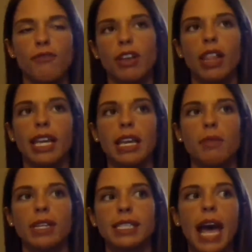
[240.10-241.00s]
I didn't feel
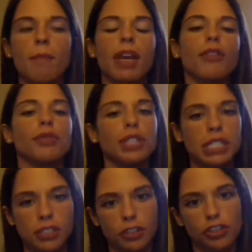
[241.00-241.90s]
like it was that big of
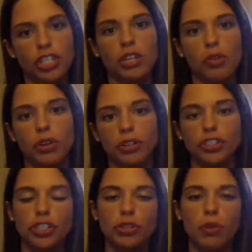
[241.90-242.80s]
research in
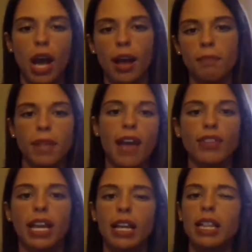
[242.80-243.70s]
order to
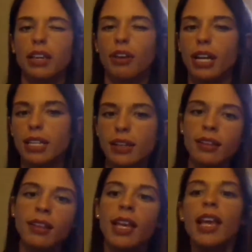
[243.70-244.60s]
have like a clear
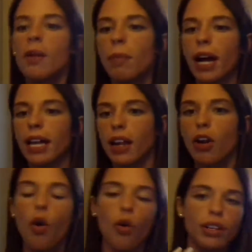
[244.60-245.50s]
idea.
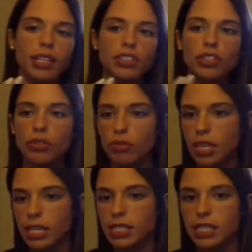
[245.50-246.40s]
But according
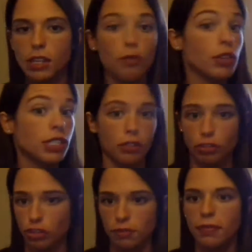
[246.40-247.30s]
to this
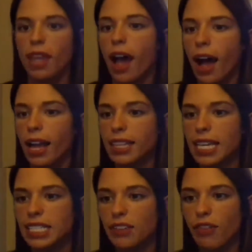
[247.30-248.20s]
research,
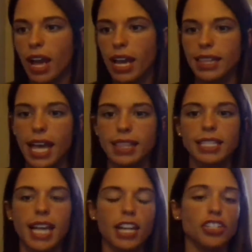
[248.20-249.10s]
they did find
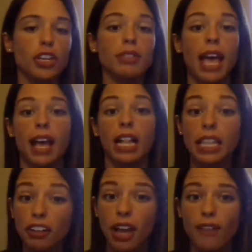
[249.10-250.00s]
that the data shows
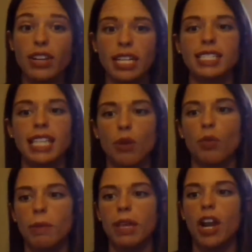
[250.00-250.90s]
clear evidence
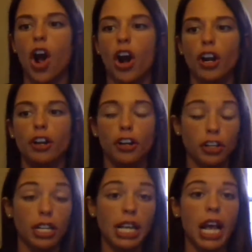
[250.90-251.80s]
that women are
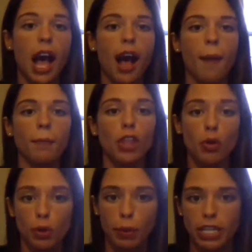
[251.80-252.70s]
earning
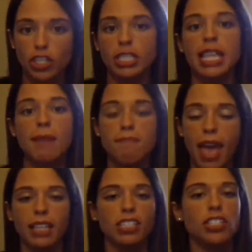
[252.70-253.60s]
lower wages
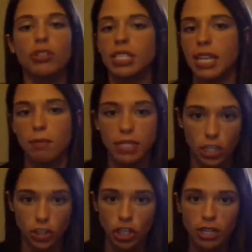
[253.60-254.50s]
than men to do the same
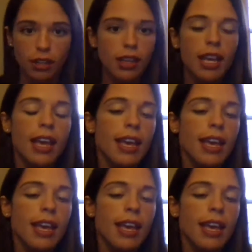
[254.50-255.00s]
position.